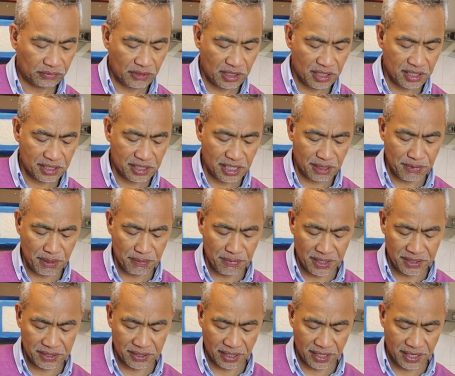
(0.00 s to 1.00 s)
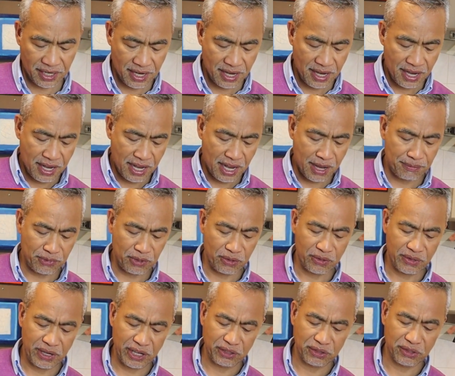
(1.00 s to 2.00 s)
This can be messy. I'm
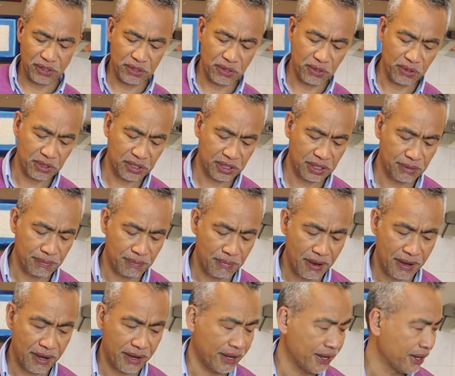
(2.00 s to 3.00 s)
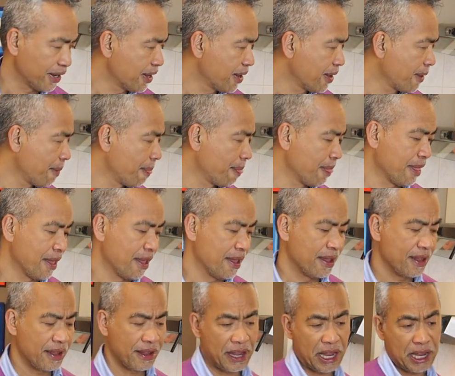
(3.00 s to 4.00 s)
going to use my
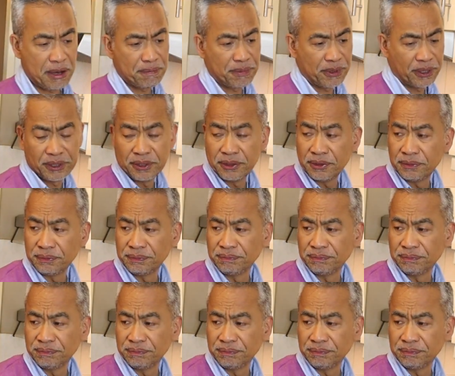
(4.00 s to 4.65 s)
apron.